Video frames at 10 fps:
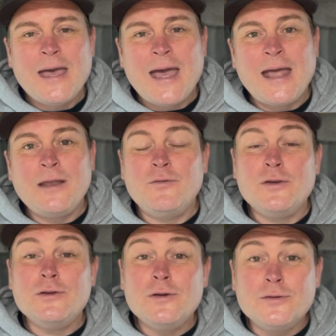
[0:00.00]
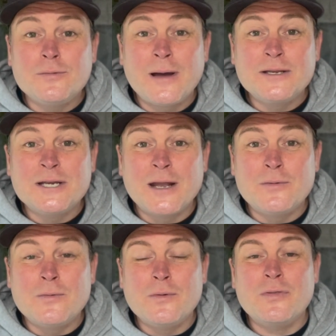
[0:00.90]
And if you're new to our
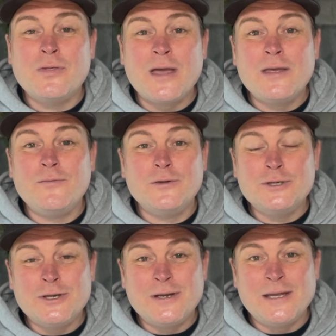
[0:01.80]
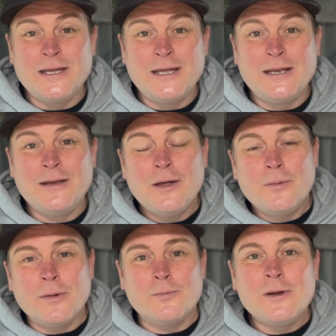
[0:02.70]
channel, thank you for tuning in.
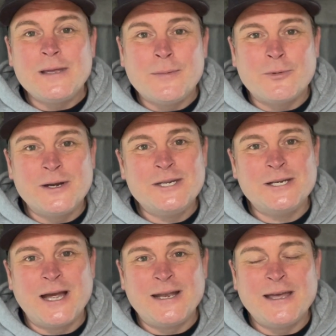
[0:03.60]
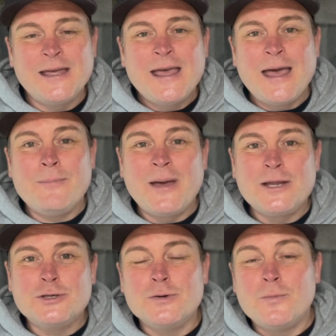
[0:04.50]
We really appreciate it. And
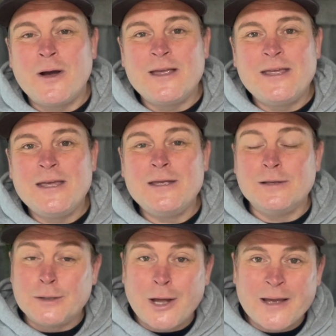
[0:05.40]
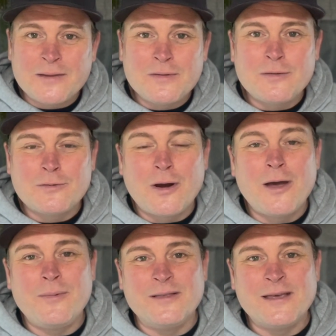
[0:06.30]
make sure while you're here, you like and
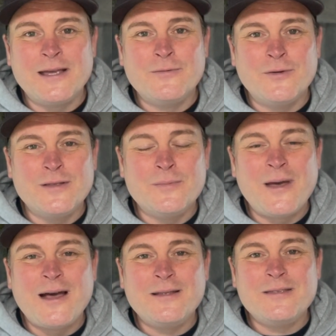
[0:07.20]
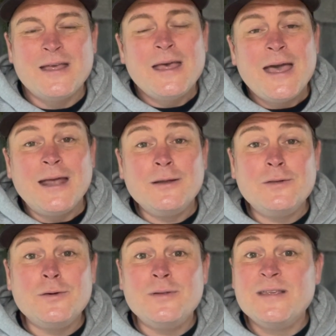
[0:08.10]
subscribe and tell your friends about us. And
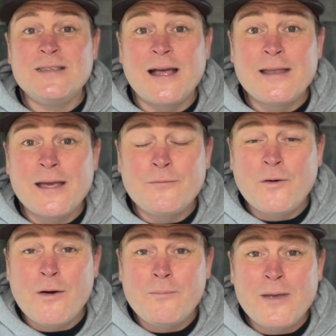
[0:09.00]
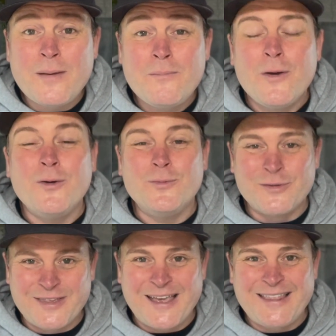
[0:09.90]
until this Sunday at 5 p.m, we'll
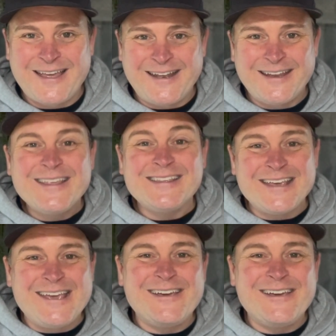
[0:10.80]
see you then. See you